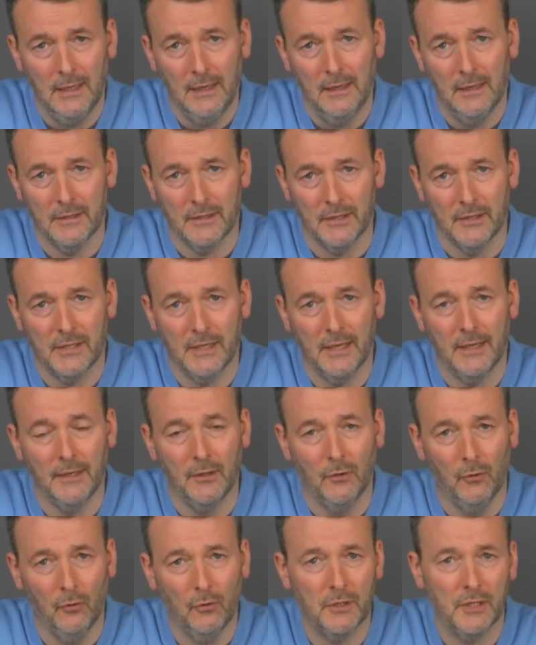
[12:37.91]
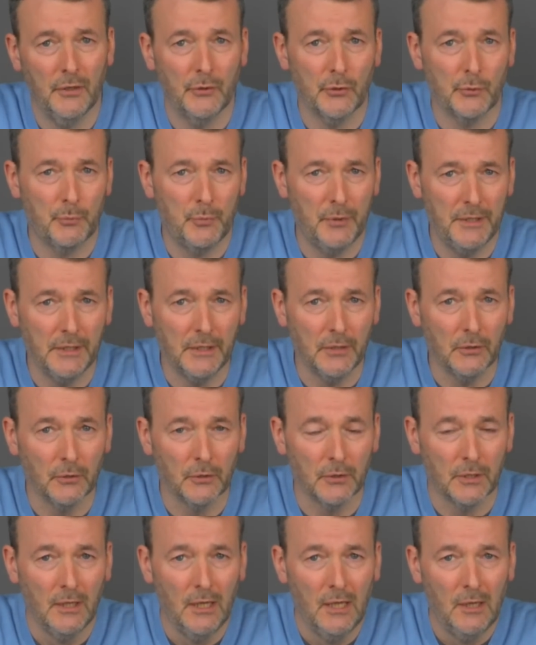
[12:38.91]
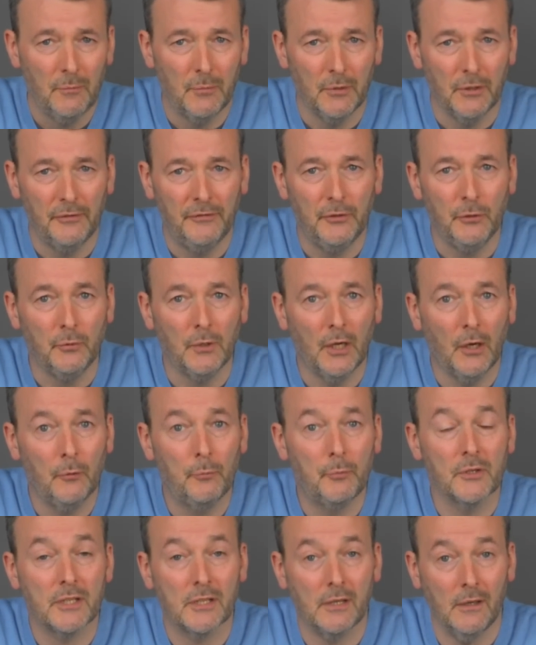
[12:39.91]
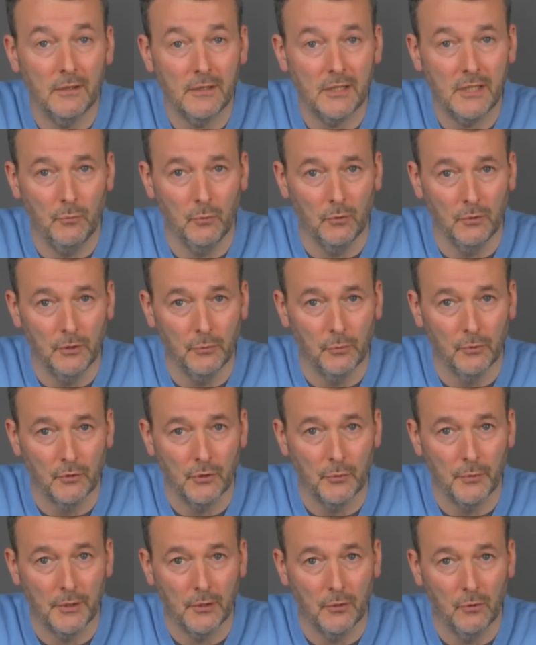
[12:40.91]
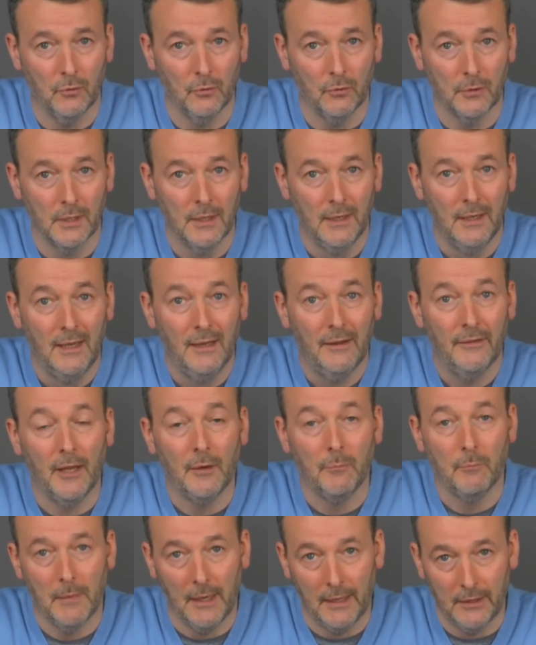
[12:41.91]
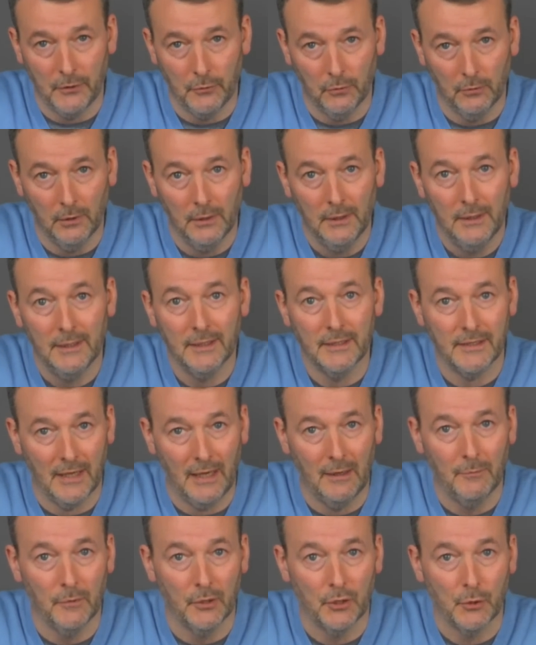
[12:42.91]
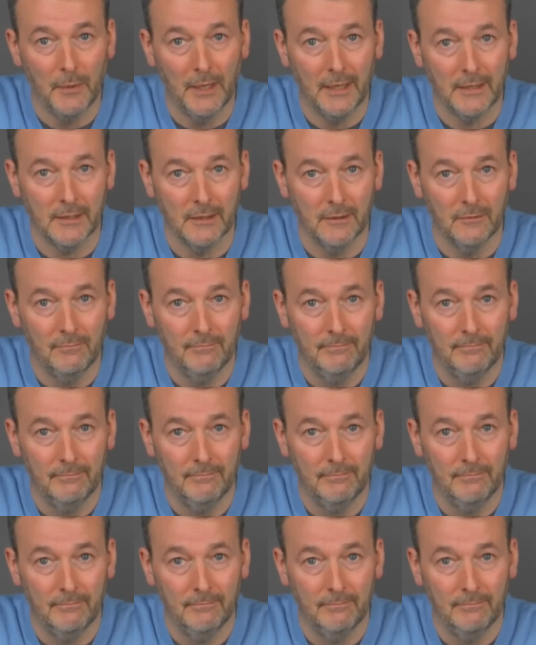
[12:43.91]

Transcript: As I say, auto is pretty good, but if you know precisely what you want to record, then manual is that much better.